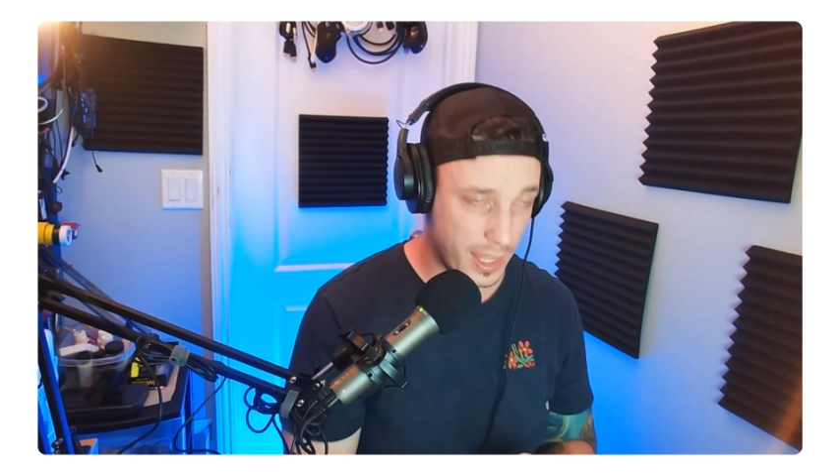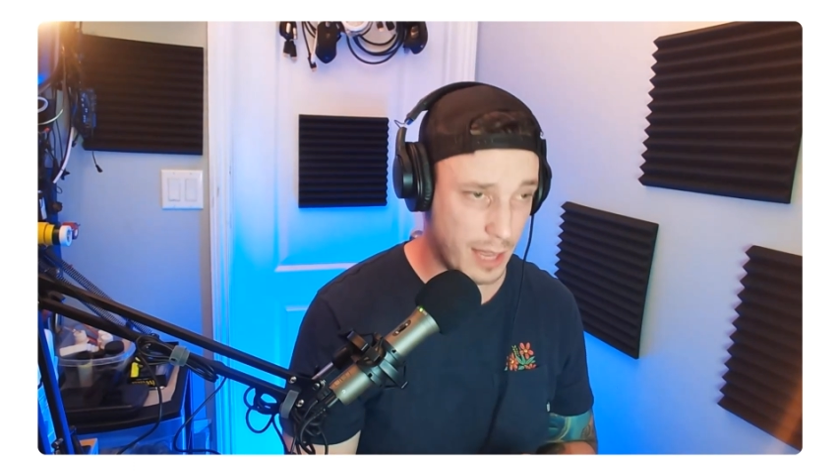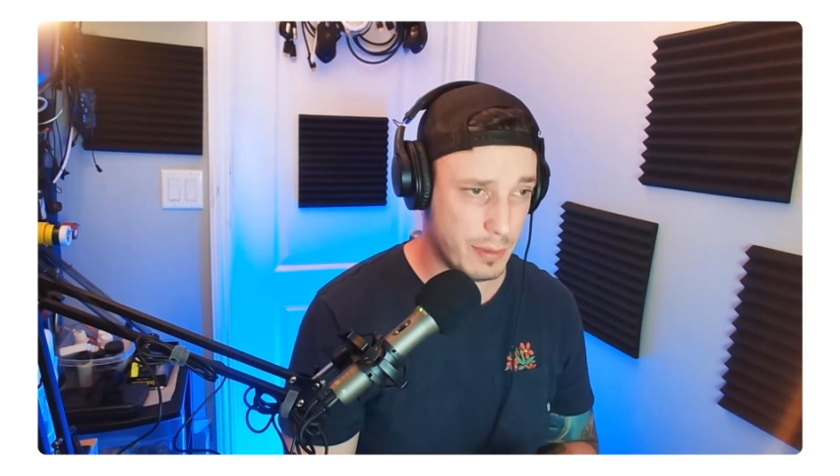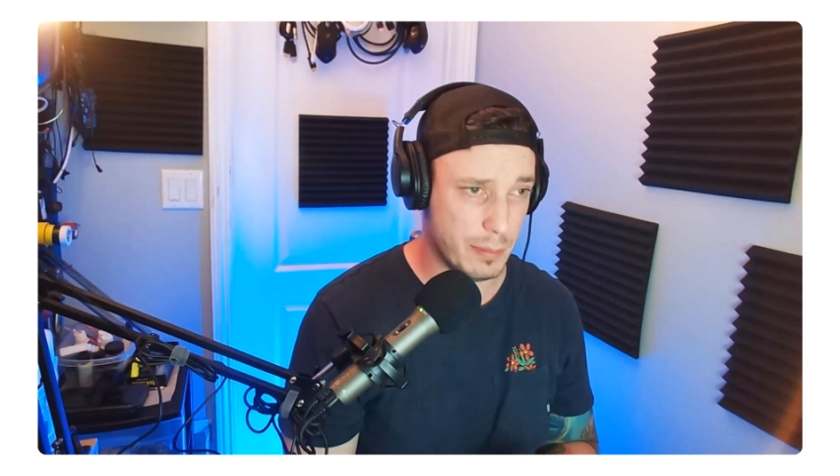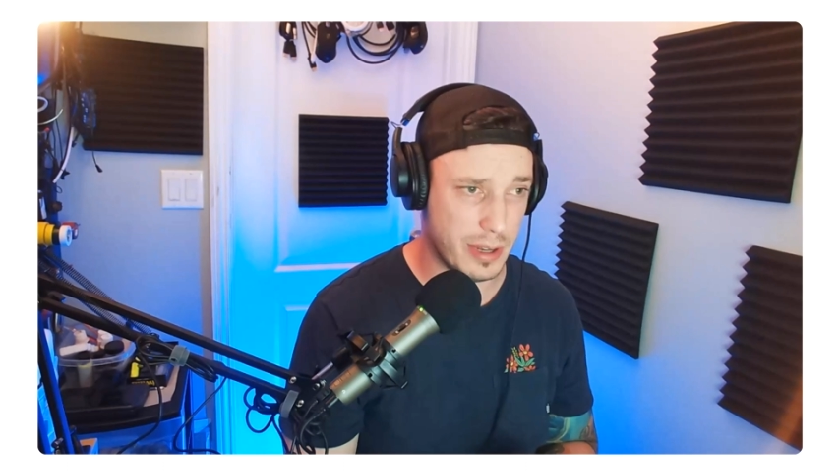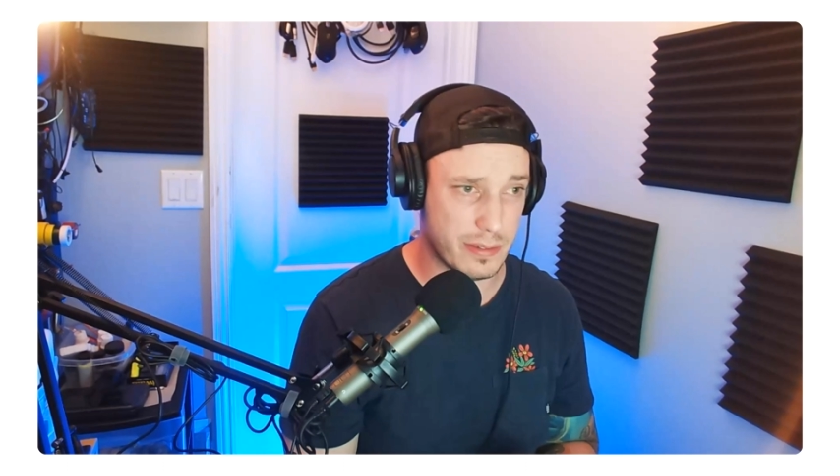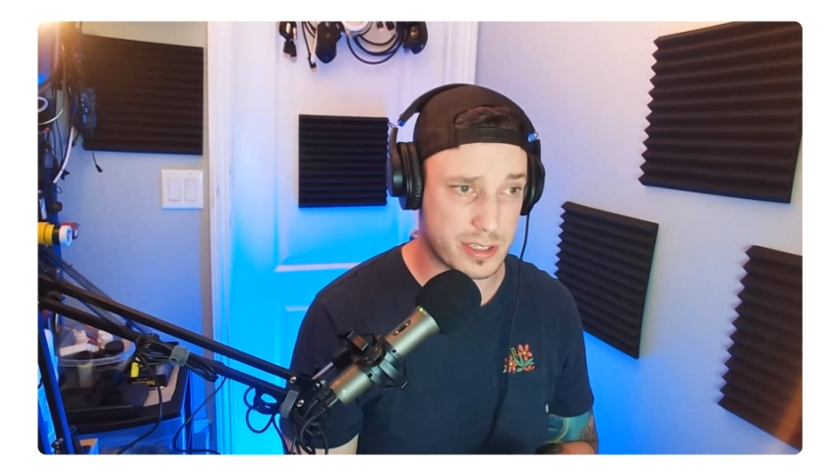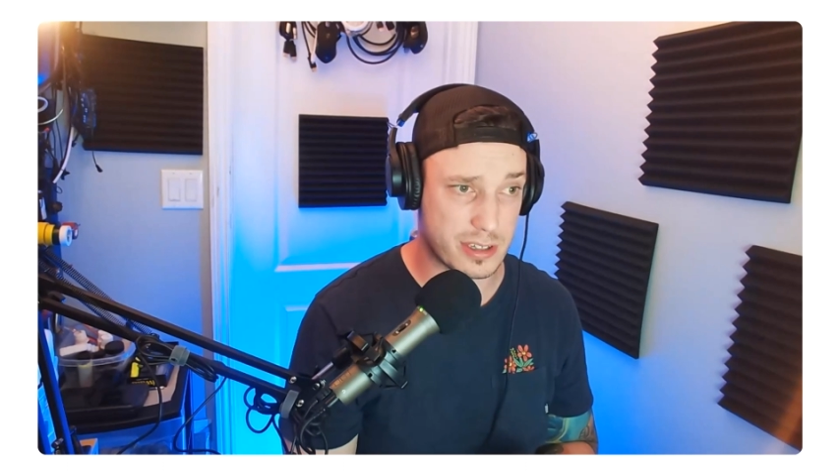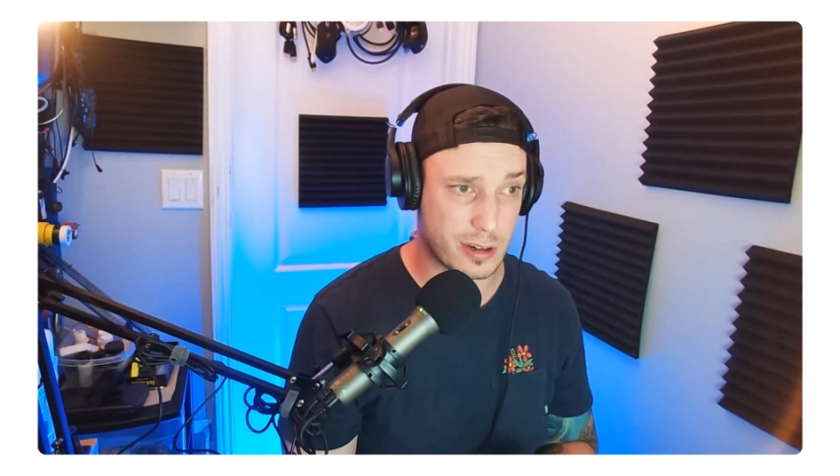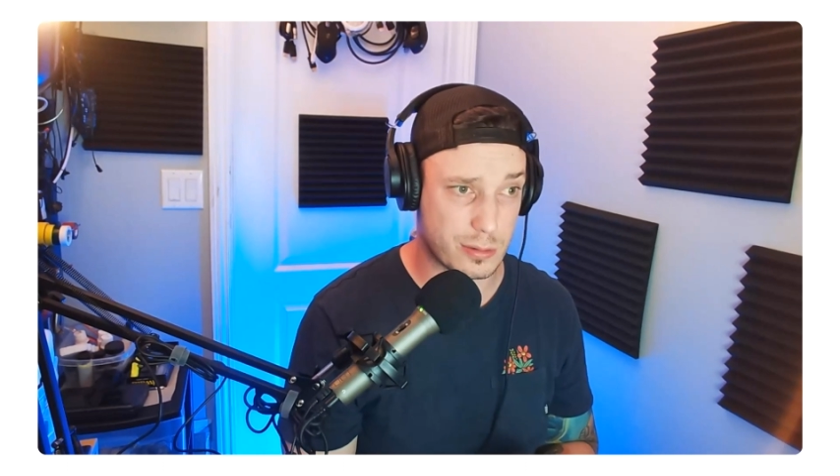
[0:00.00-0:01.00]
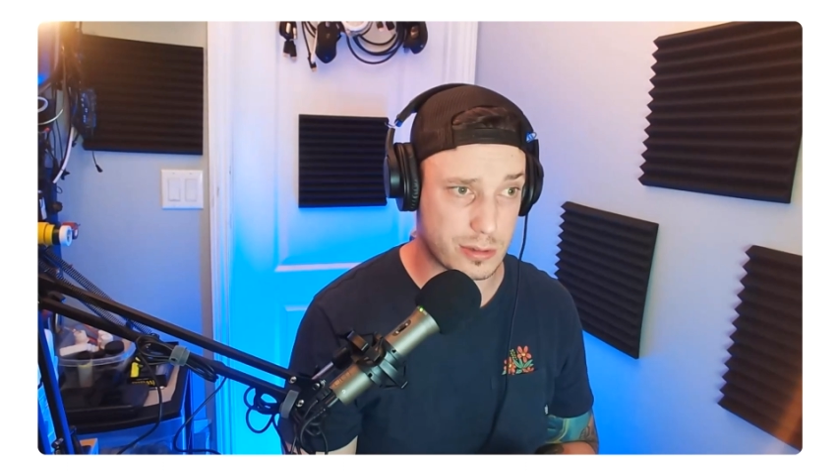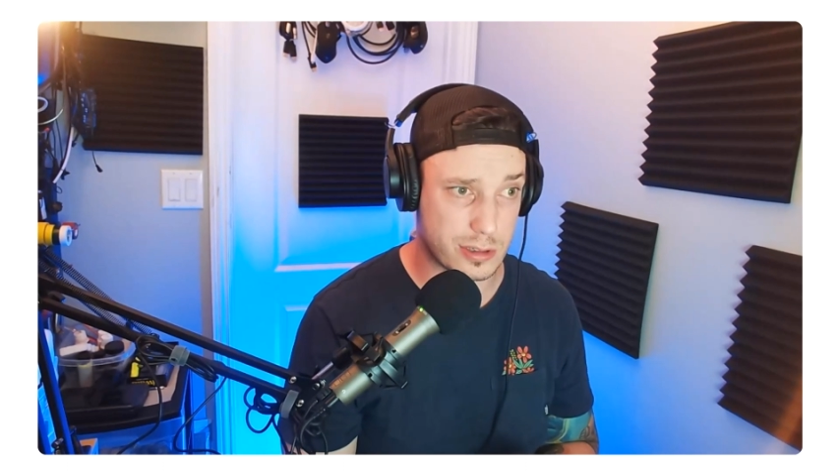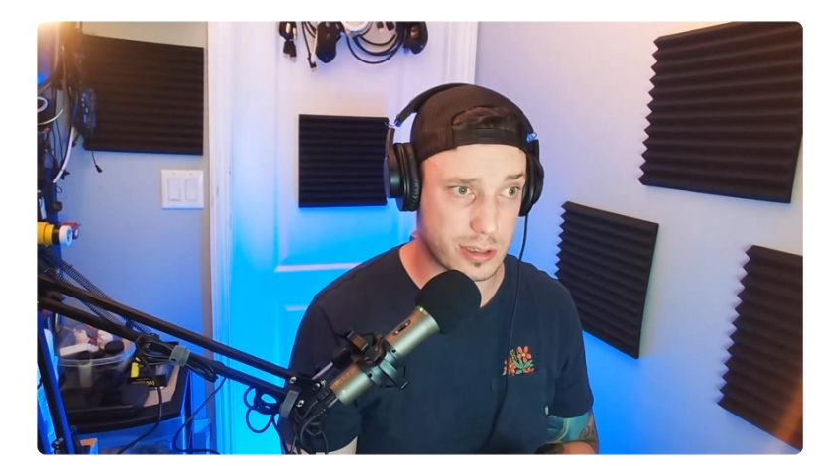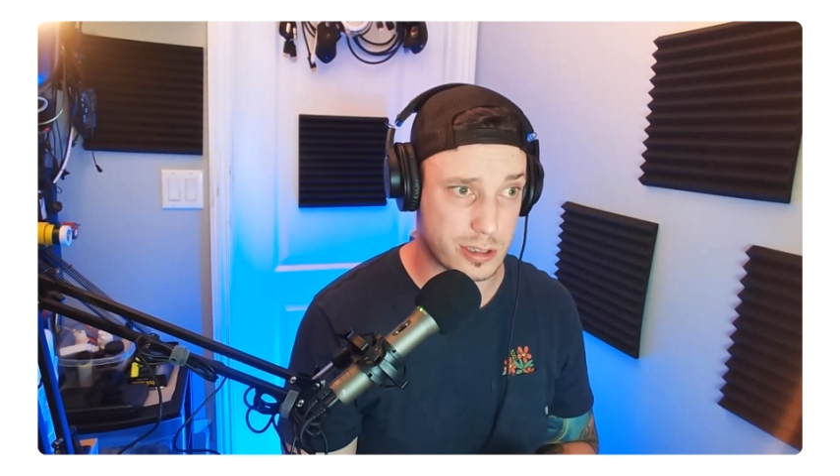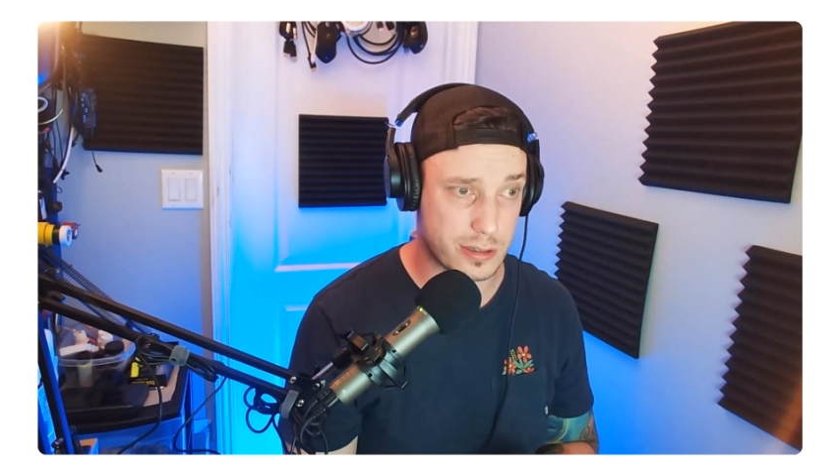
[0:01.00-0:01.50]
I'm a bit of a Star
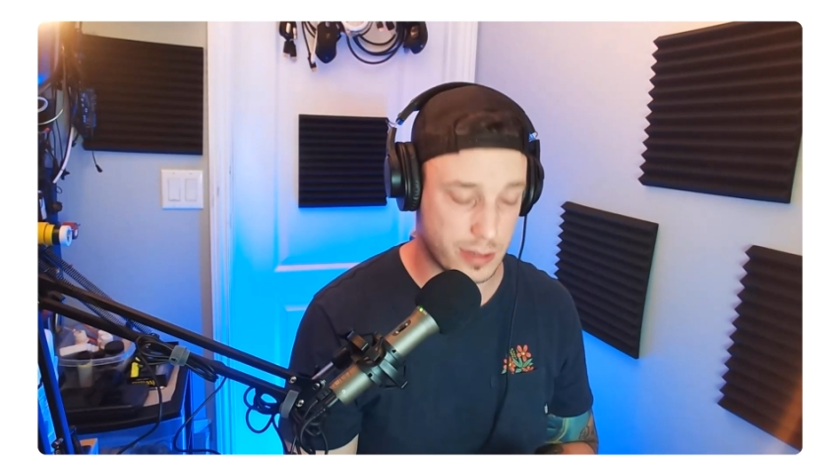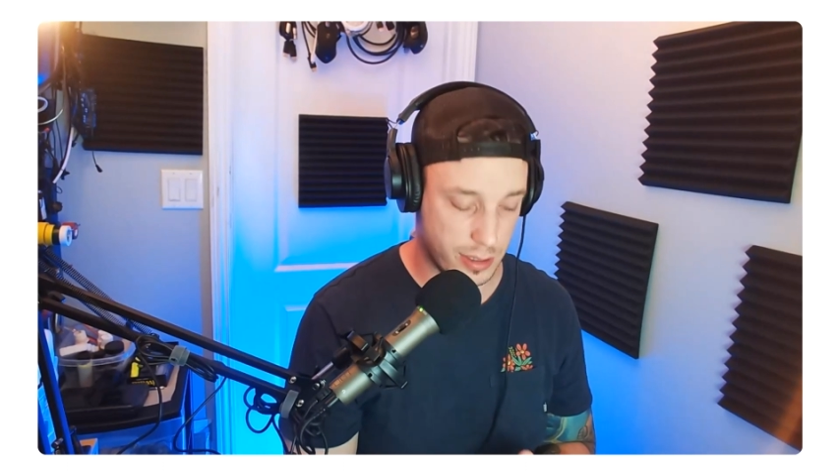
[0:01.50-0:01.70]
Wars nerd.